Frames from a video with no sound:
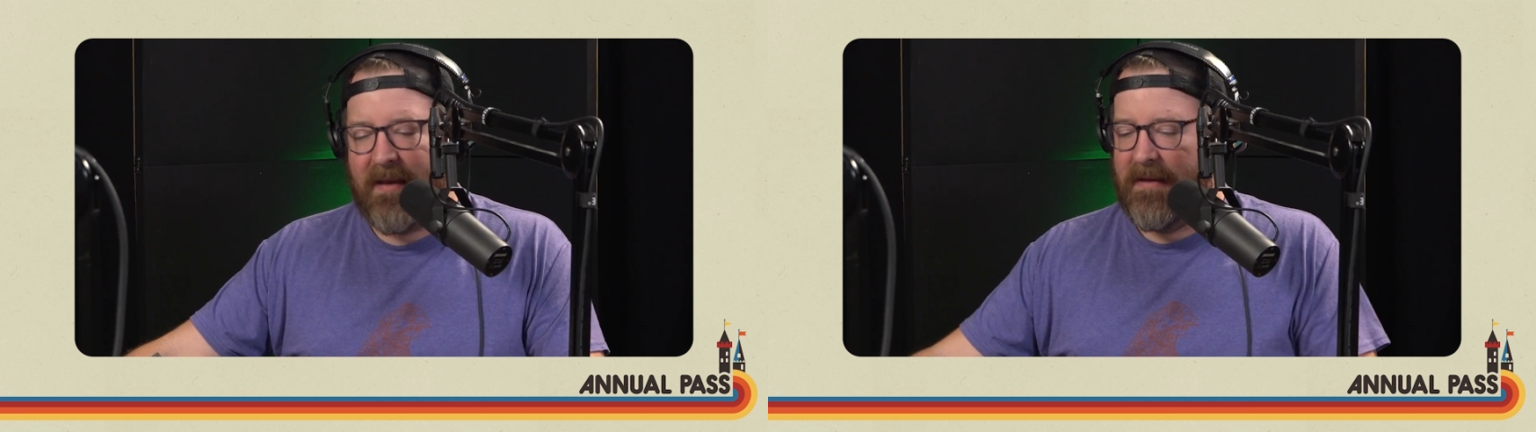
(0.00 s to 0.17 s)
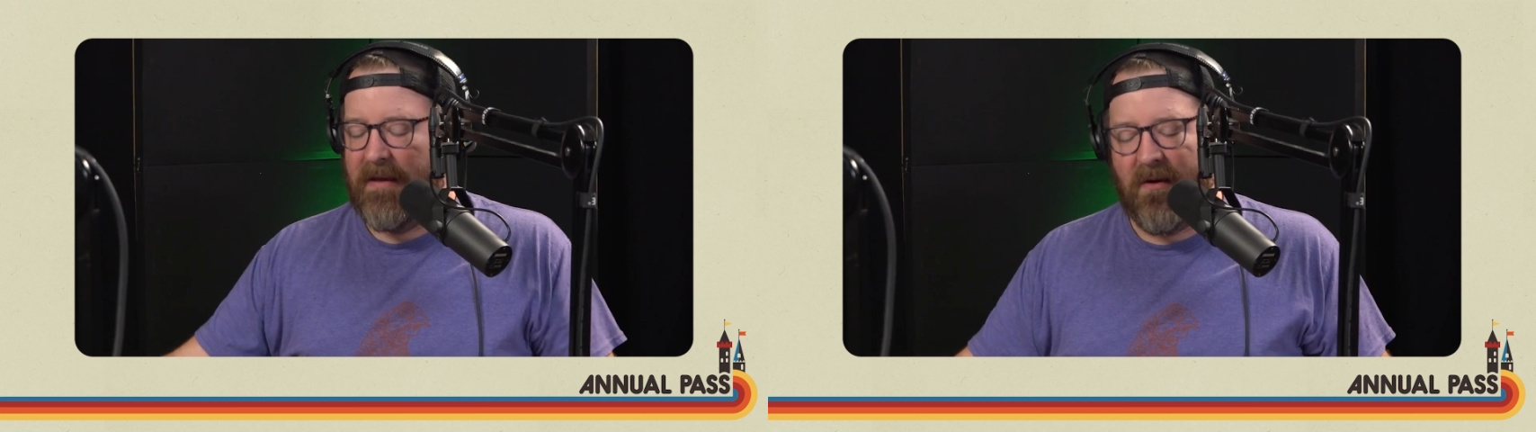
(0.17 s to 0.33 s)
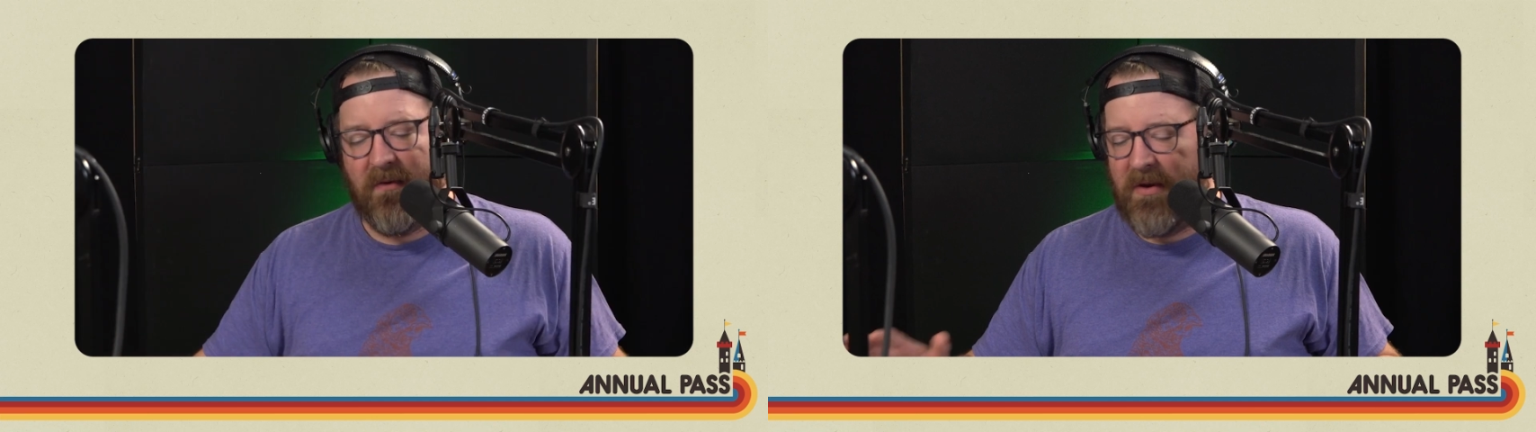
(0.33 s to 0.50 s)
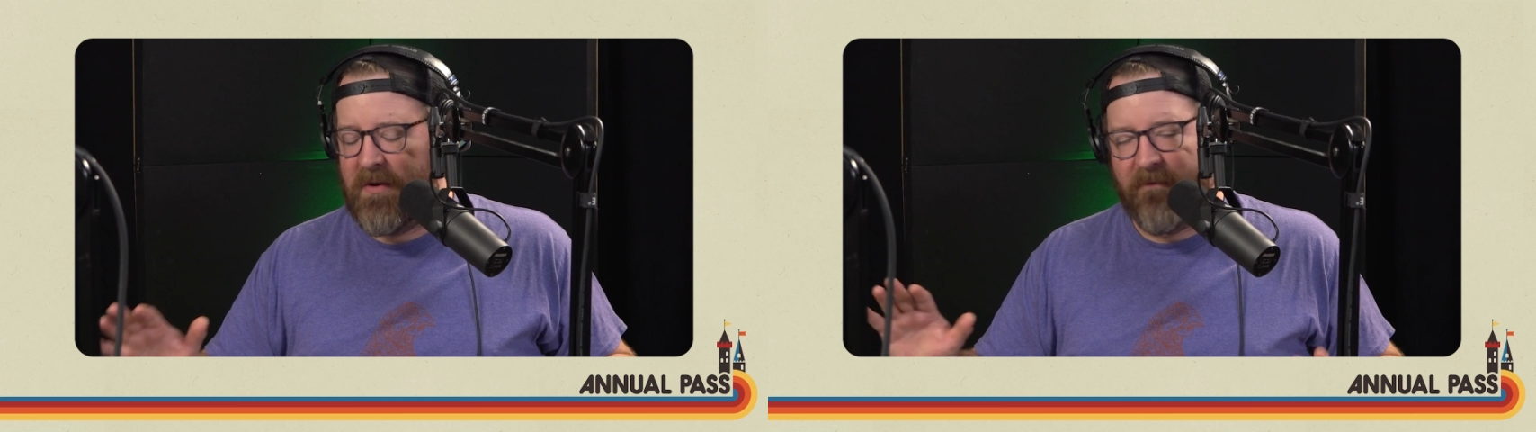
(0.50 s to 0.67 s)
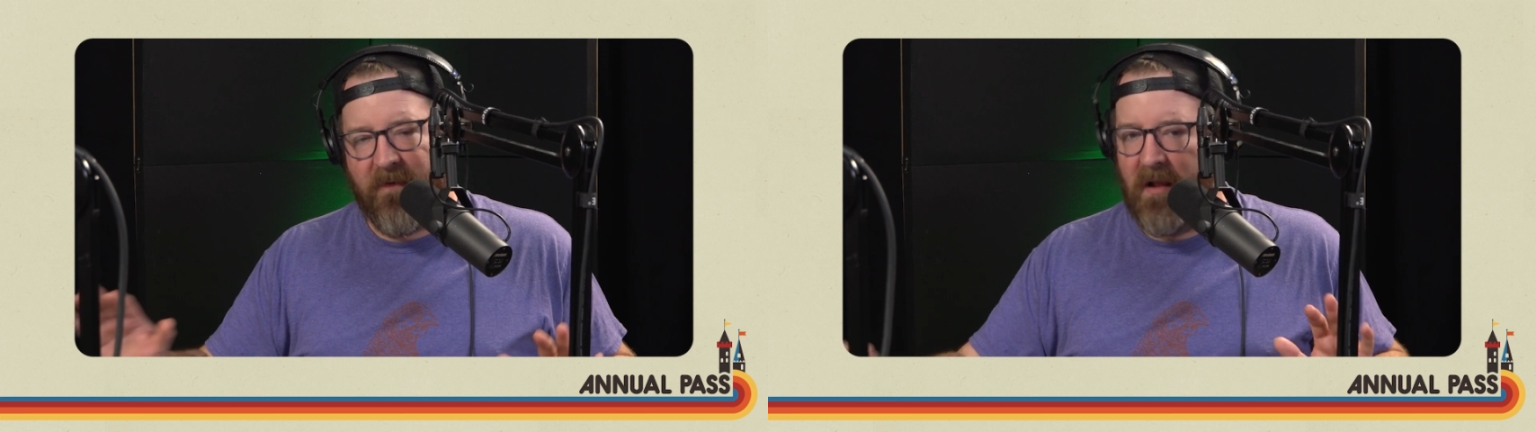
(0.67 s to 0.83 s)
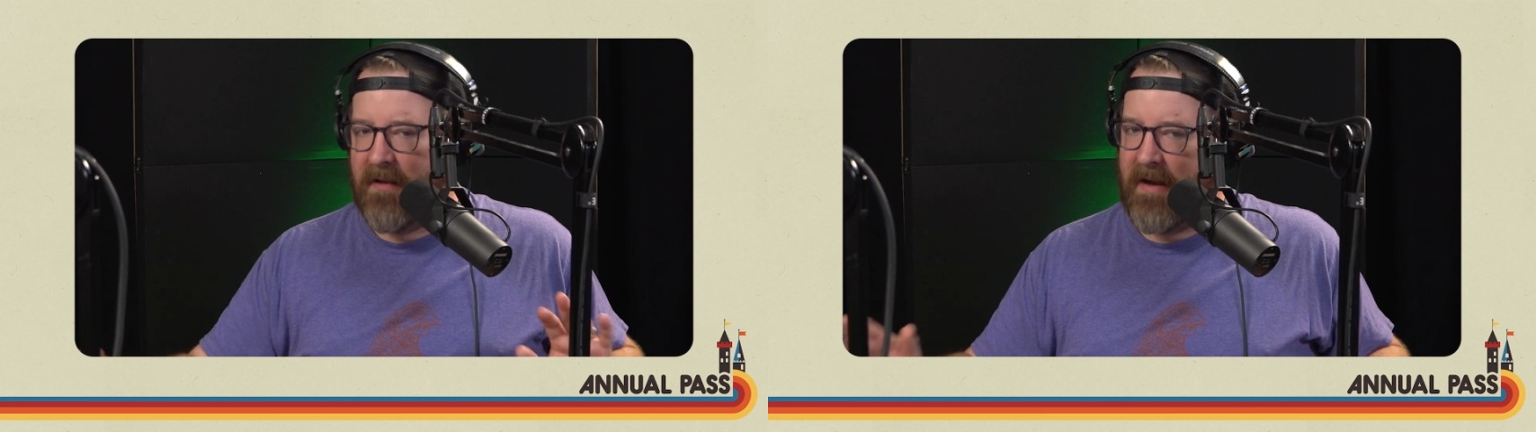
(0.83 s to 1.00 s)
you can
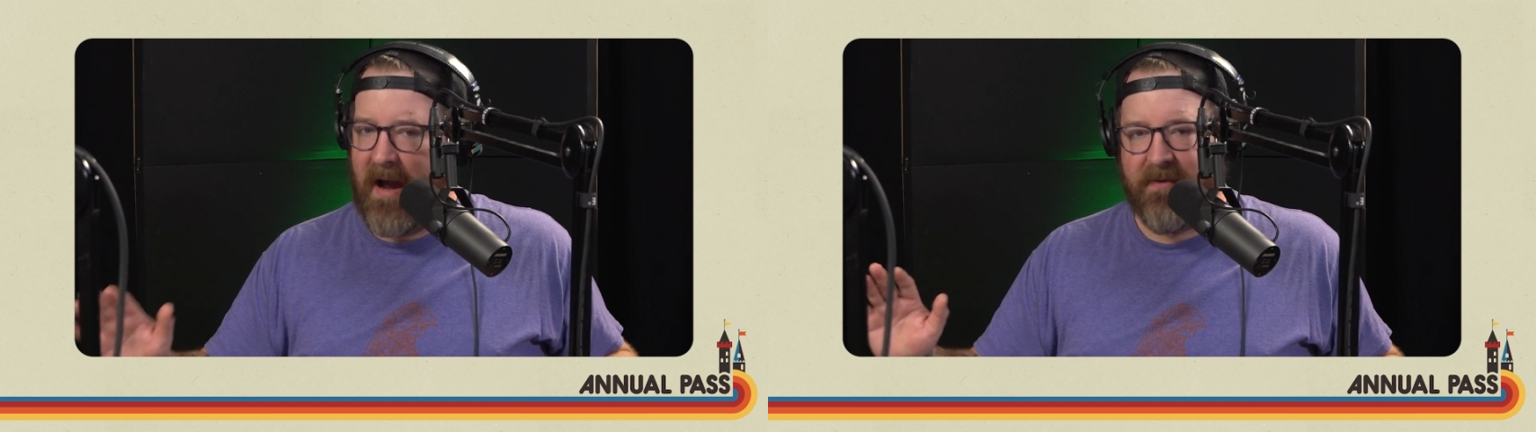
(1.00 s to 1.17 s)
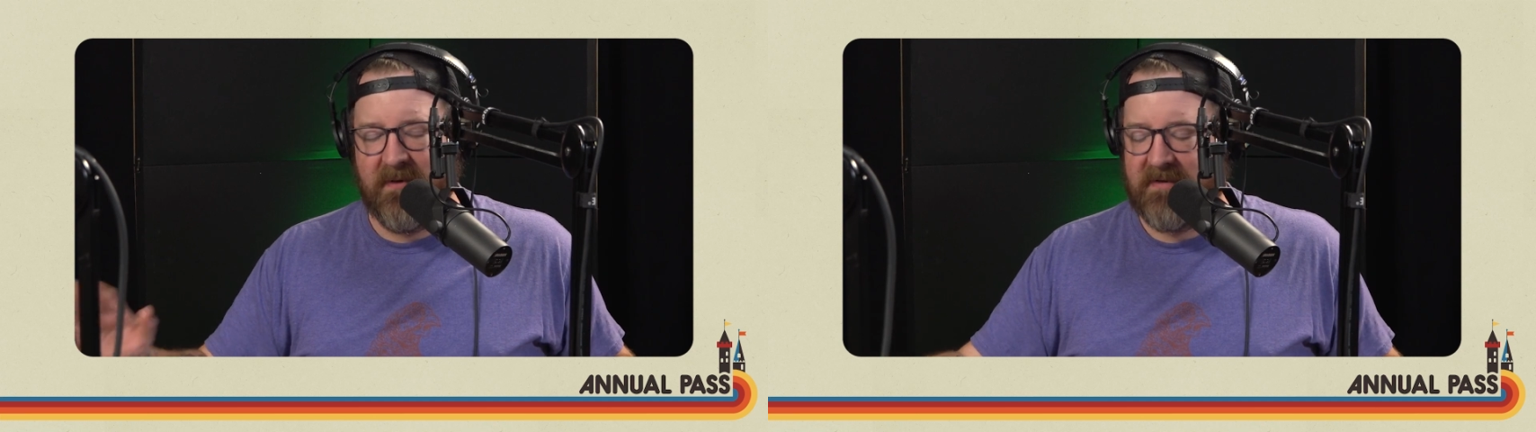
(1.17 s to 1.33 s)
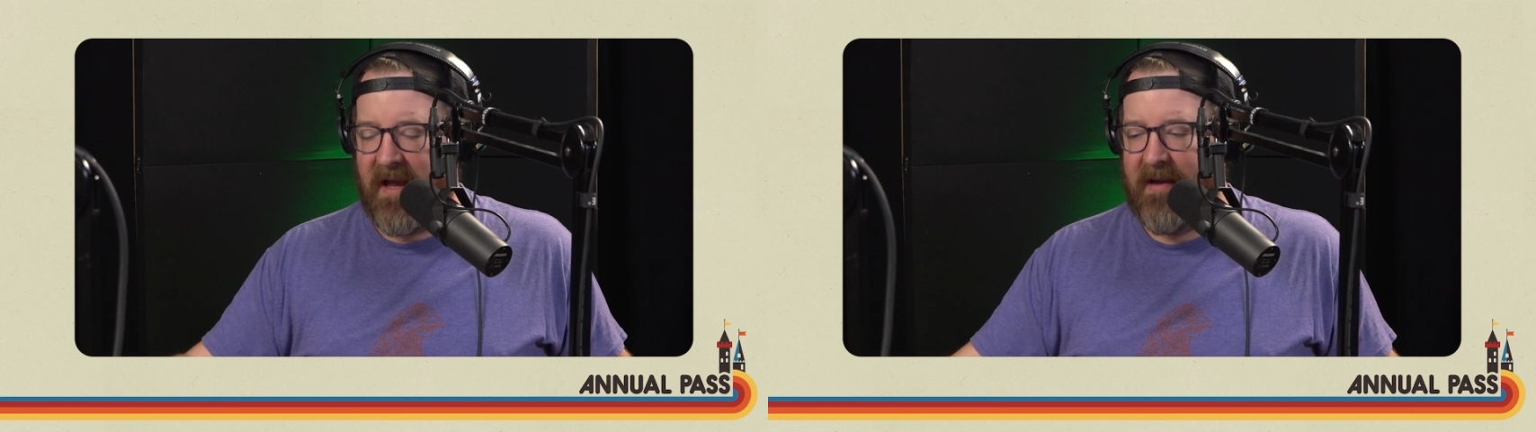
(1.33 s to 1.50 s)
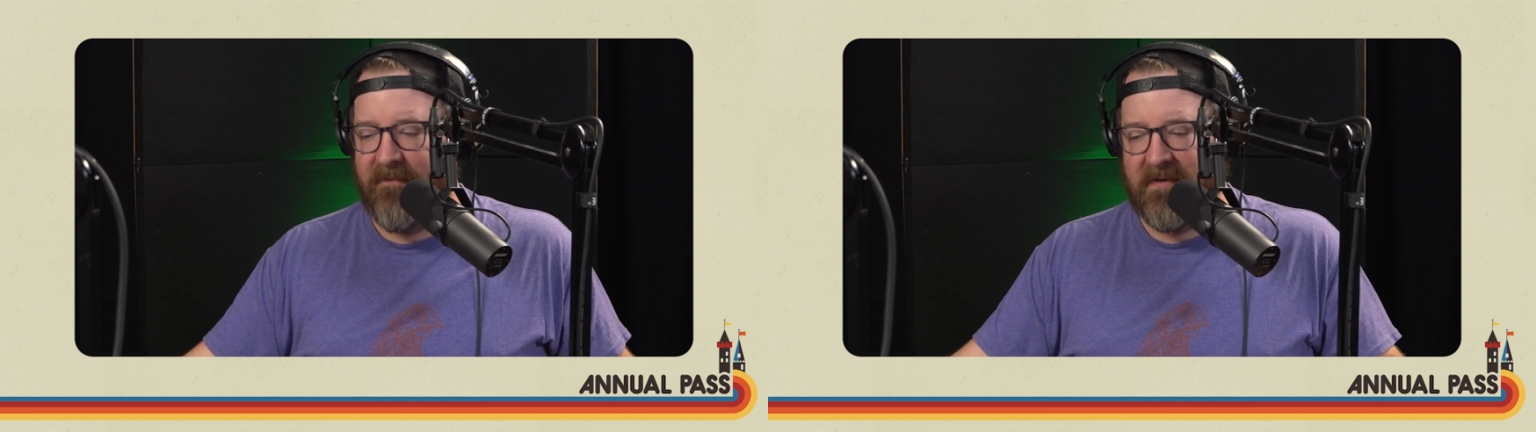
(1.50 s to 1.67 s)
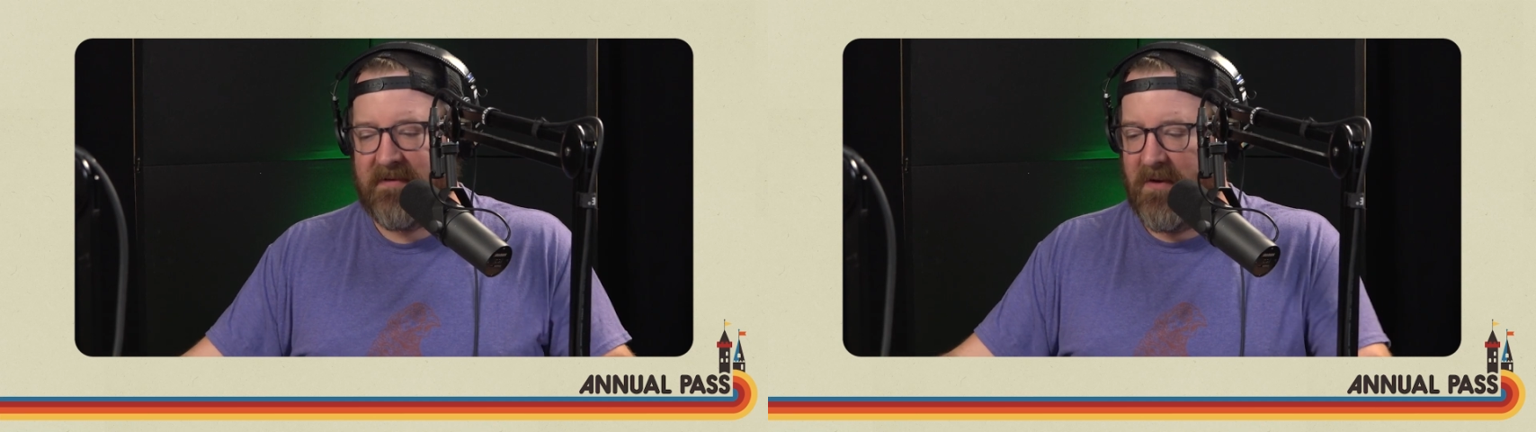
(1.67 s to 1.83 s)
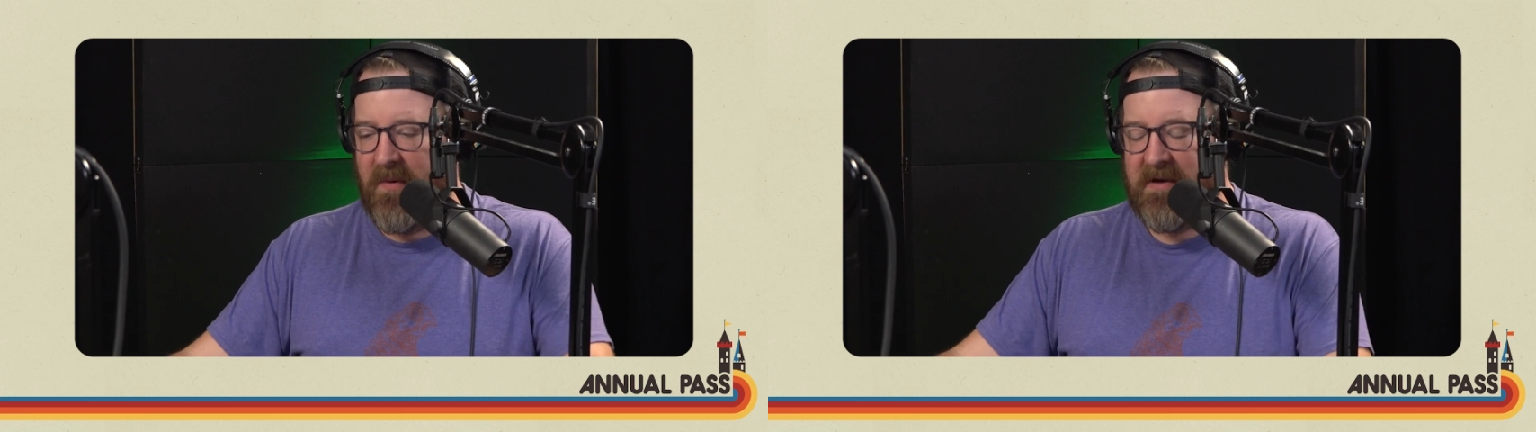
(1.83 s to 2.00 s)
fall on either side of
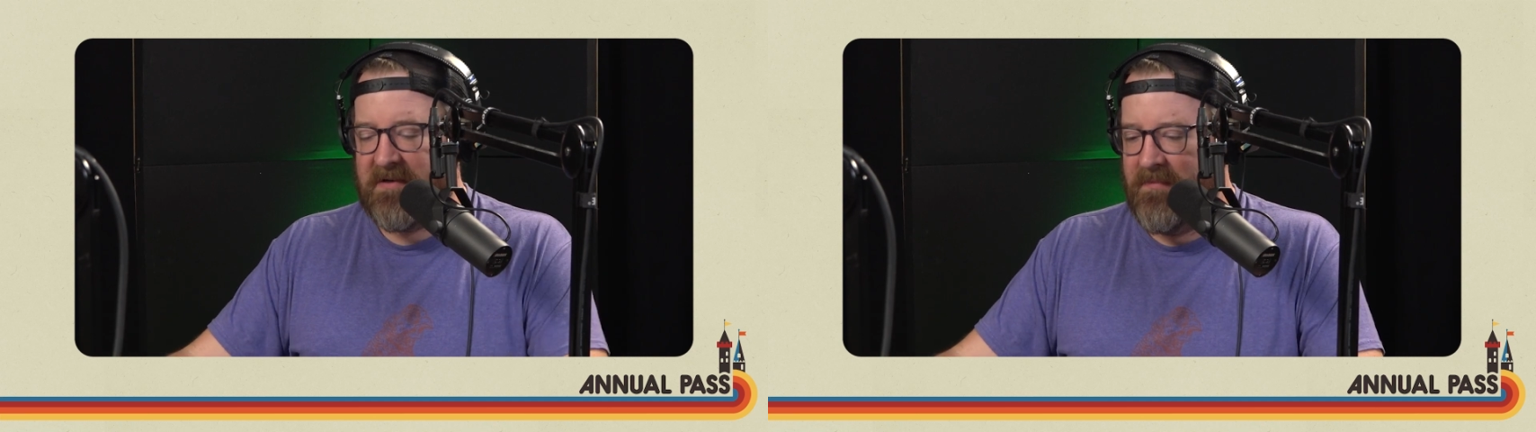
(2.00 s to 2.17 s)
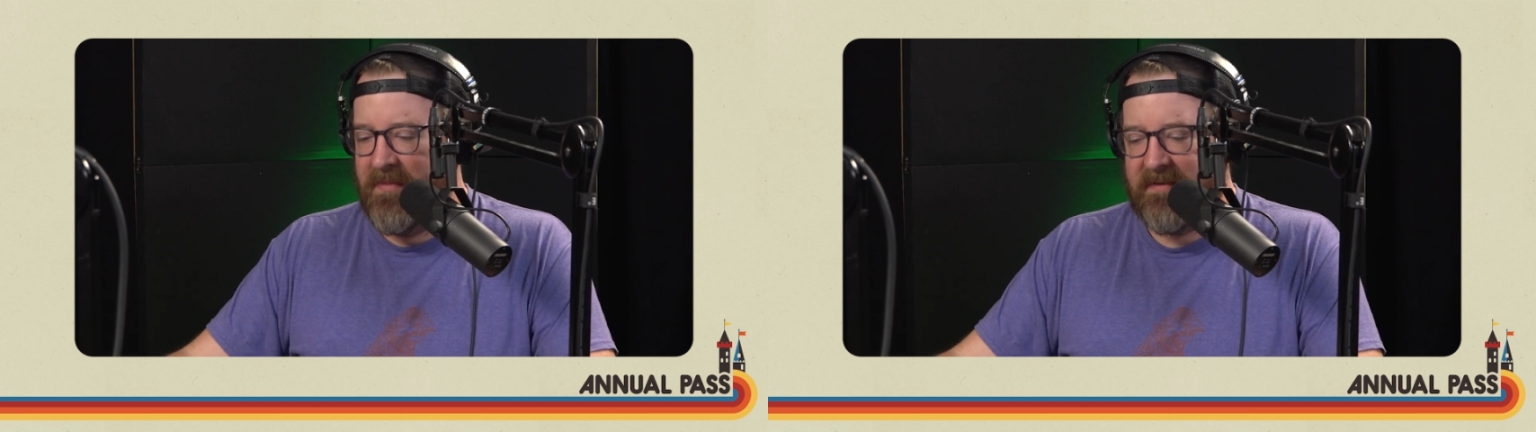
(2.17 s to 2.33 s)
this equation,